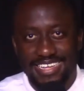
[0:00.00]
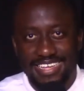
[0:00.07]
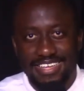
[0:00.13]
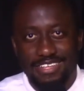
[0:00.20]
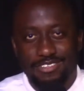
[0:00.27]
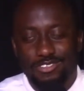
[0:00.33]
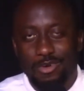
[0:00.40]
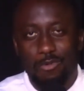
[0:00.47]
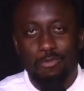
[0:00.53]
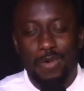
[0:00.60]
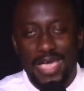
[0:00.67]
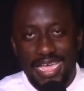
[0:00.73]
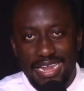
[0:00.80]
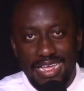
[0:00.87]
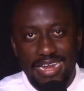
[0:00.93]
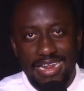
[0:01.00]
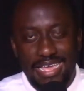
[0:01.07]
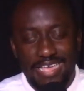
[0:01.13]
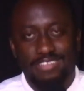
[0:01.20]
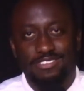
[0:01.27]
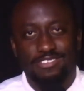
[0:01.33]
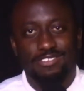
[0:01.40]
So waiting
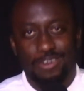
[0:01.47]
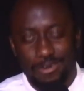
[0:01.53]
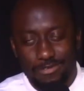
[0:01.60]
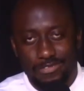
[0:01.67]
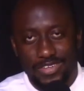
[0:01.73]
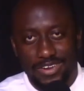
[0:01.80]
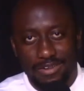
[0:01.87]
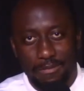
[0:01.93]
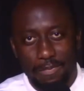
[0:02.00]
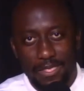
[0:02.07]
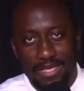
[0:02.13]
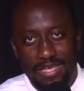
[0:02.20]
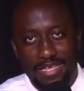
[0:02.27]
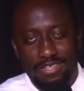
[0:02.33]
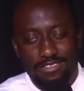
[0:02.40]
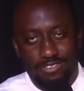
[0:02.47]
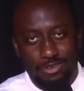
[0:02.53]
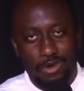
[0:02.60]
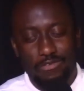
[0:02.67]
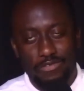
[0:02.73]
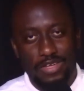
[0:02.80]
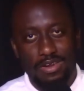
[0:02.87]
is serving.
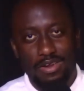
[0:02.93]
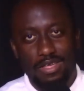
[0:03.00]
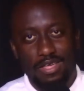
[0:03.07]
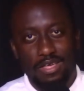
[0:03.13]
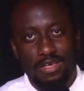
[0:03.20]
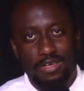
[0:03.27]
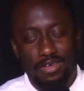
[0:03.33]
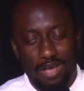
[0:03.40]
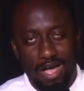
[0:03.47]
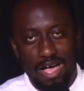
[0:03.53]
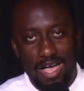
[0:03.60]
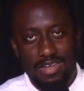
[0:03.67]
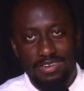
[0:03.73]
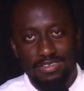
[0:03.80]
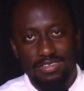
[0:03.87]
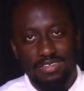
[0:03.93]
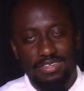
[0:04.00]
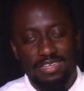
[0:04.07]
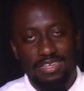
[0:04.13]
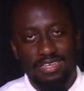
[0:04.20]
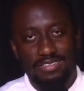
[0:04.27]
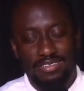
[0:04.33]
Serving God,
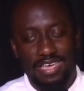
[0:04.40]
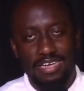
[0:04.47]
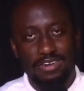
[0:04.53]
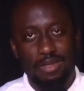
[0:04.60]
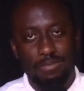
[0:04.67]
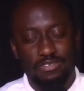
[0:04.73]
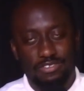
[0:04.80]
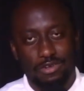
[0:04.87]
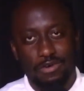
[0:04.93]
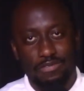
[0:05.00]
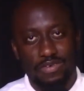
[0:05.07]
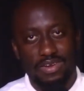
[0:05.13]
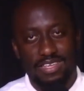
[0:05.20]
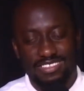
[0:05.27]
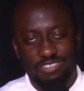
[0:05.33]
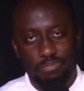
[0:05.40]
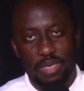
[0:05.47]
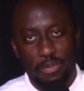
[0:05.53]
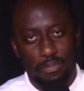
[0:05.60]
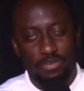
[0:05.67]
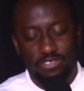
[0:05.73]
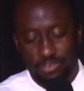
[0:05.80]
his kingdom, serving his
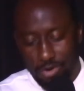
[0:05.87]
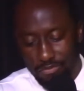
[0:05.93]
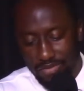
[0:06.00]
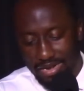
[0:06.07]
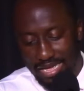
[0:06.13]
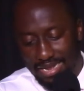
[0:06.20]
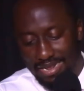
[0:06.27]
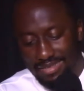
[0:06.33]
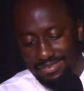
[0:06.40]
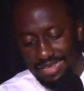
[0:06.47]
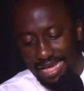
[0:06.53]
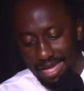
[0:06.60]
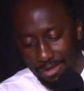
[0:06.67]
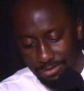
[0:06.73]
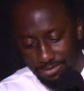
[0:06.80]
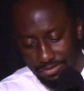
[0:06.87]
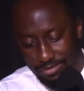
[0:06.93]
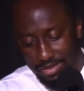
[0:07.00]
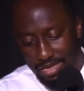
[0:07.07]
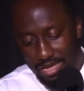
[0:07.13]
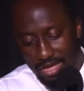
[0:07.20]
people, serving in his house.